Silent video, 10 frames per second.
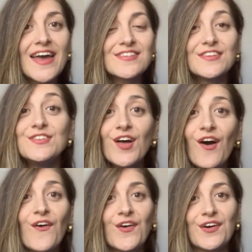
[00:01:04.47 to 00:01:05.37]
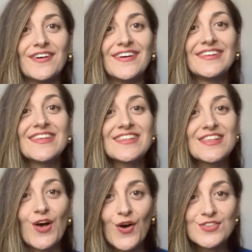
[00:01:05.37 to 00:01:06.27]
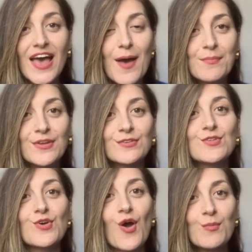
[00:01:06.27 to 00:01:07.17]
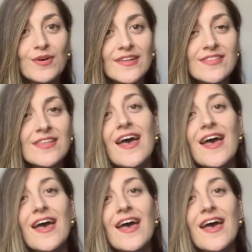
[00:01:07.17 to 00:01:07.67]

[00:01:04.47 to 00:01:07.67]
no, this is also happening to Germans,